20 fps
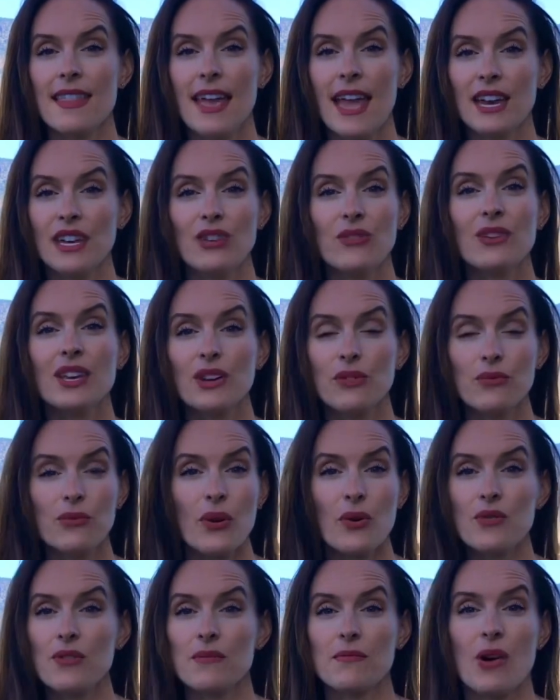and you can
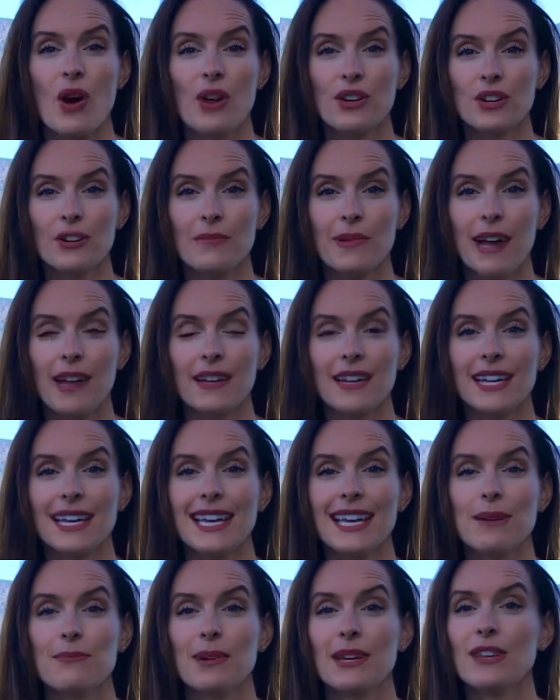grow them on your
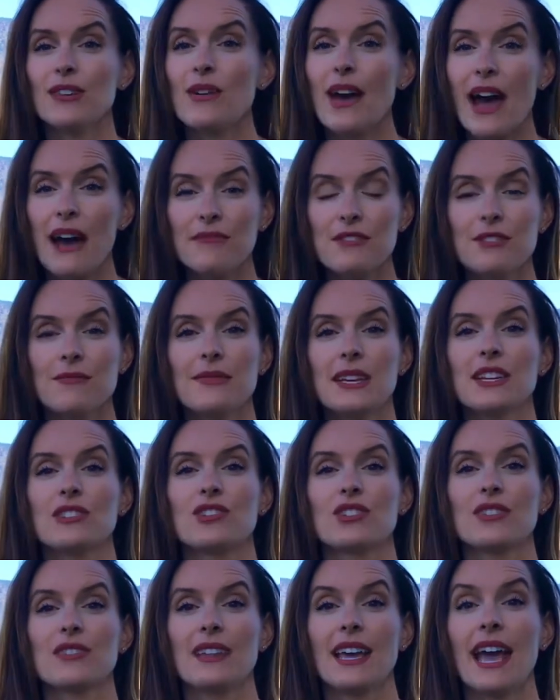balcony, but you have to make
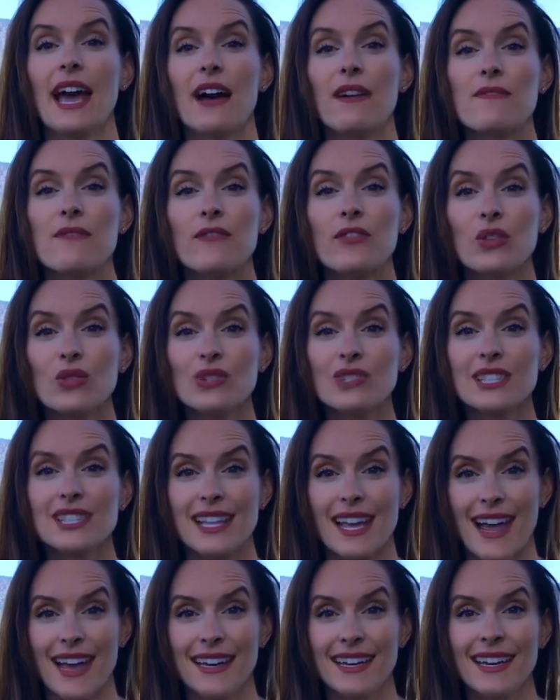sure they have full
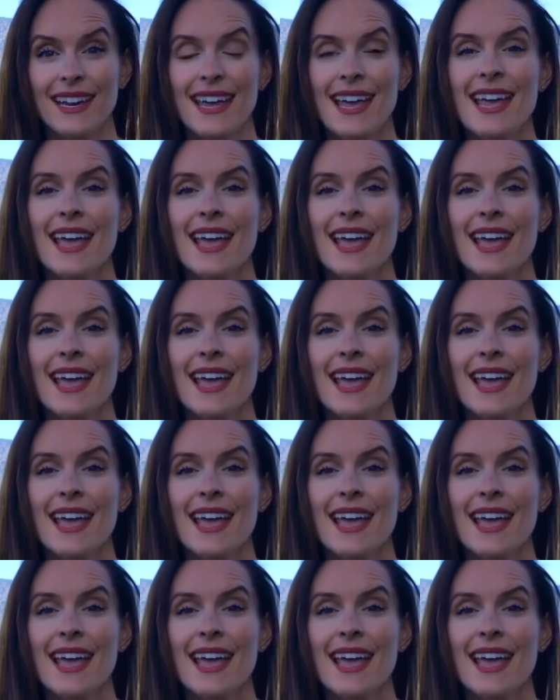sun.